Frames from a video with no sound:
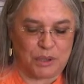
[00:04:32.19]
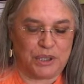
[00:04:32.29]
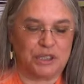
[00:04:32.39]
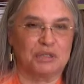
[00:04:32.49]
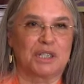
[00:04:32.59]

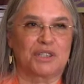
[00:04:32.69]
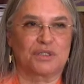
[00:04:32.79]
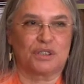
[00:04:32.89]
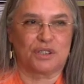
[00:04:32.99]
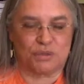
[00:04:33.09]
morning to make
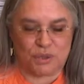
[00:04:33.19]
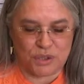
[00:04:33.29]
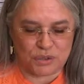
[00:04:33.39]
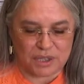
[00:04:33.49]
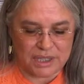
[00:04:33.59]
sure that the
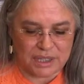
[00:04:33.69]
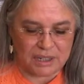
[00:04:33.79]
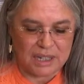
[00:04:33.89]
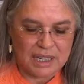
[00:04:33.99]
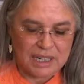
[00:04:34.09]
roads are
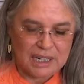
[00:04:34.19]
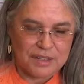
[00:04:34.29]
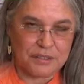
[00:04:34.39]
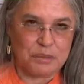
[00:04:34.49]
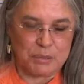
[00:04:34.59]
clear
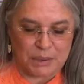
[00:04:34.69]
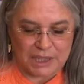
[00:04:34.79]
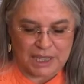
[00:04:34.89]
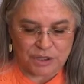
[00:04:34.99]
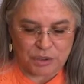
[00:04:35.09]
for people
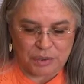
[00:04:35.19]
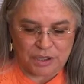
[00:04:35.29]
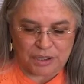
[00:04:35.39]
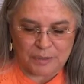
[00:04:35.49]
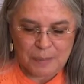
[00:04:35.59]
to get to
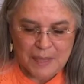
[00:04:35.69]
work.